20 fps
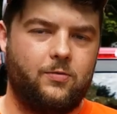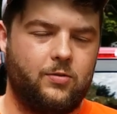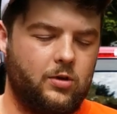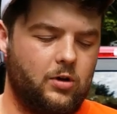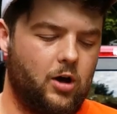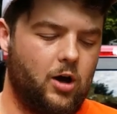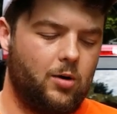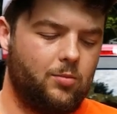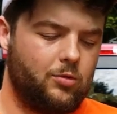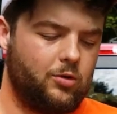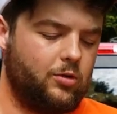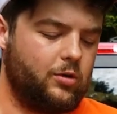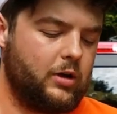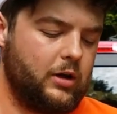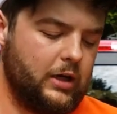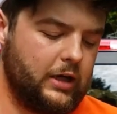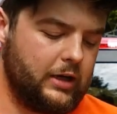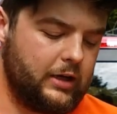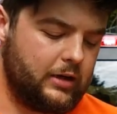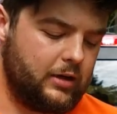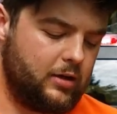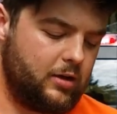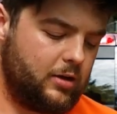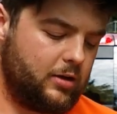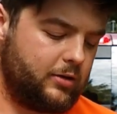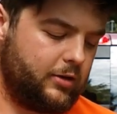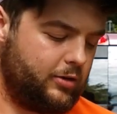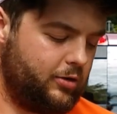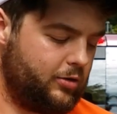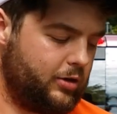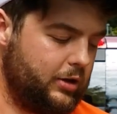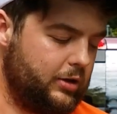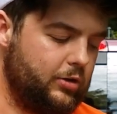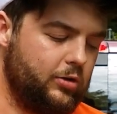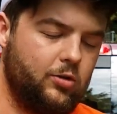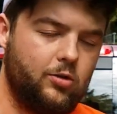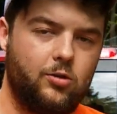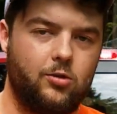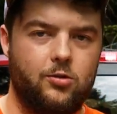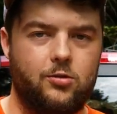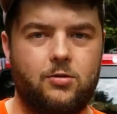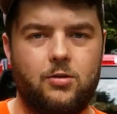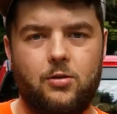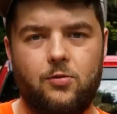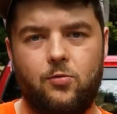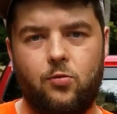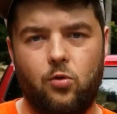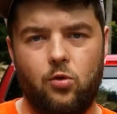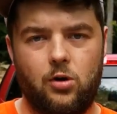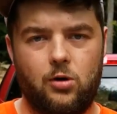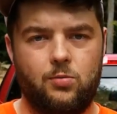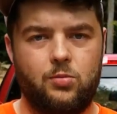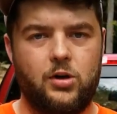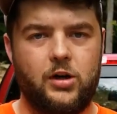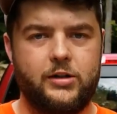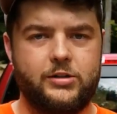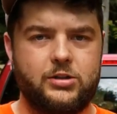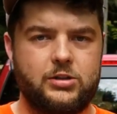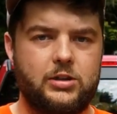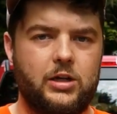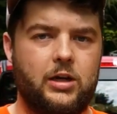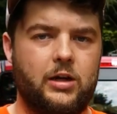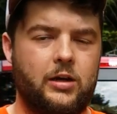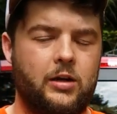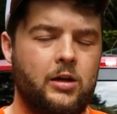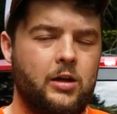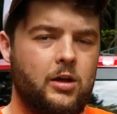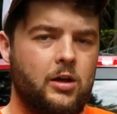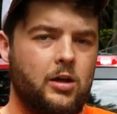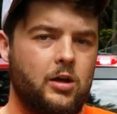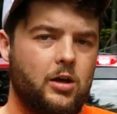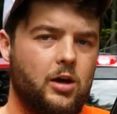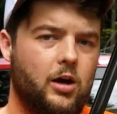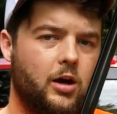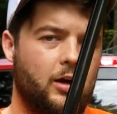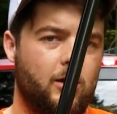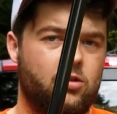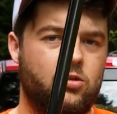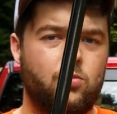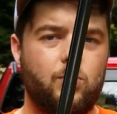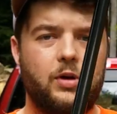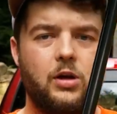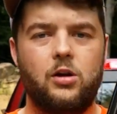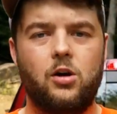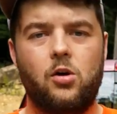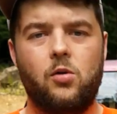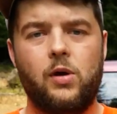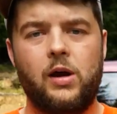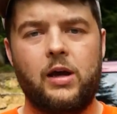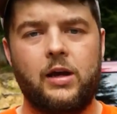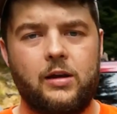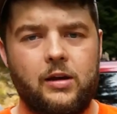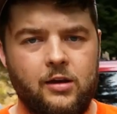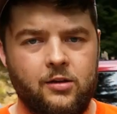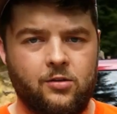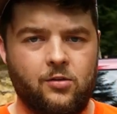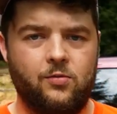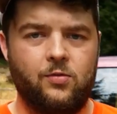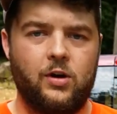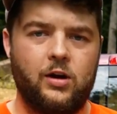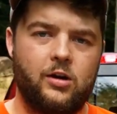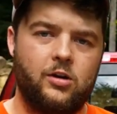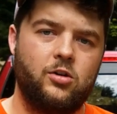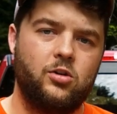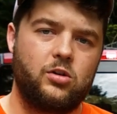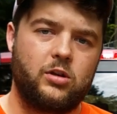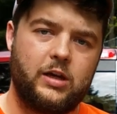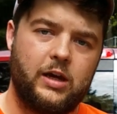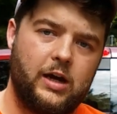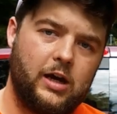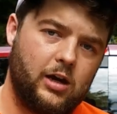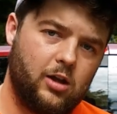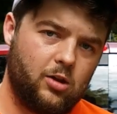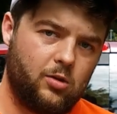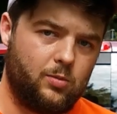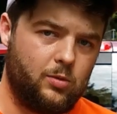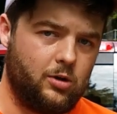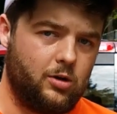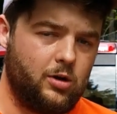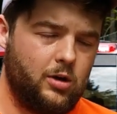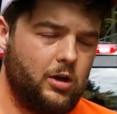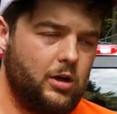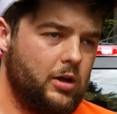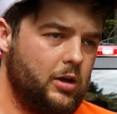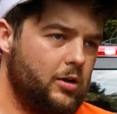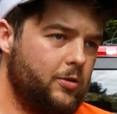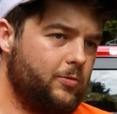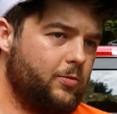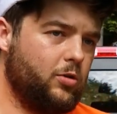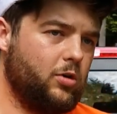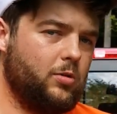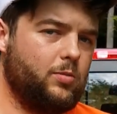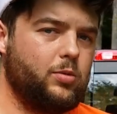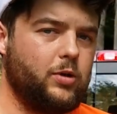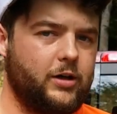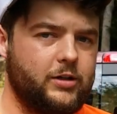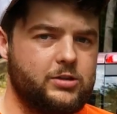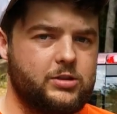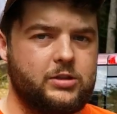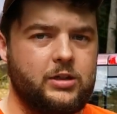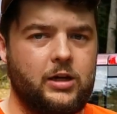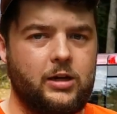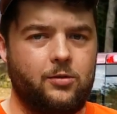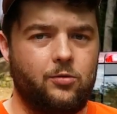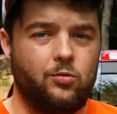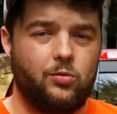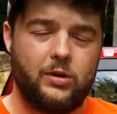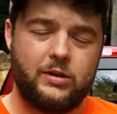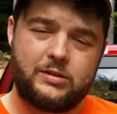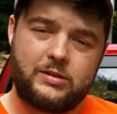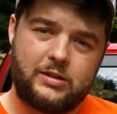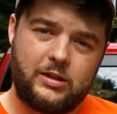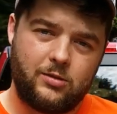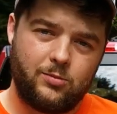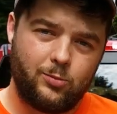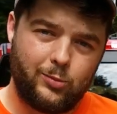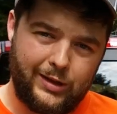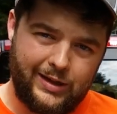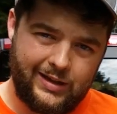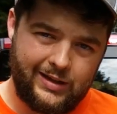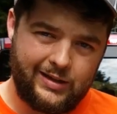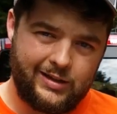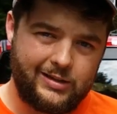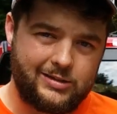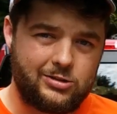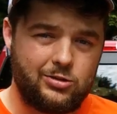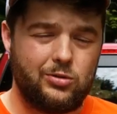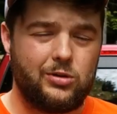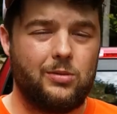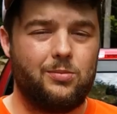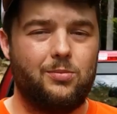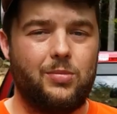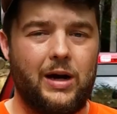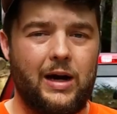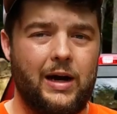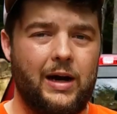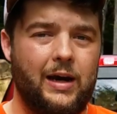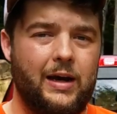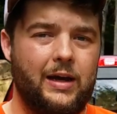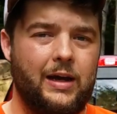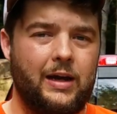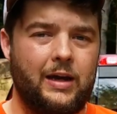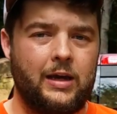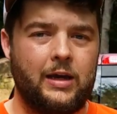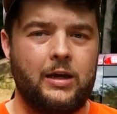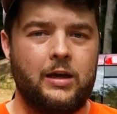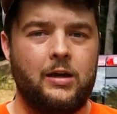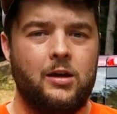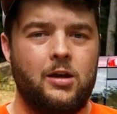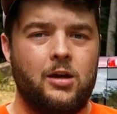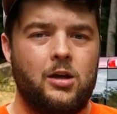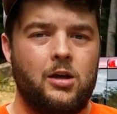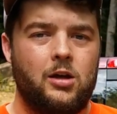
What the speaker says: phenomenal gun that you can use for a brush gun. 308 is a very good caliber for a brush gun. The reasoning being is you can buy a